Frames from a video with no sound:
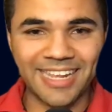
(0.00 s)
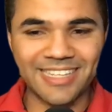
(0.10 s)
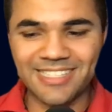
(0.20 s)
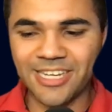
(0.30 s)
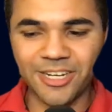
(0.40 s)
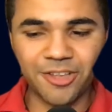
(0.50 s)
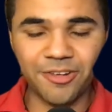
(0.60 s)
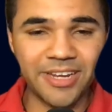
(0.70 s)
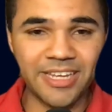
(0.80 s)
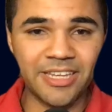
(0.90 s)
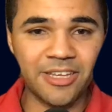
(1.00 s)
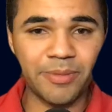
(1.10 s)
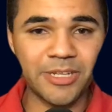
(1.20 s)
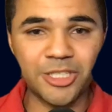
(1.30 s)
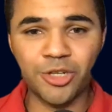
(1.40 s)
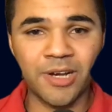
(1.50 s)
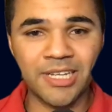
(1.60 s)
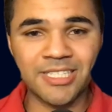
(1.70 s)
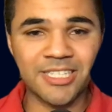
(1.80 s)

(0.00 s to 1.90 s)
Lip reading: And then Tier 3 could be Truex,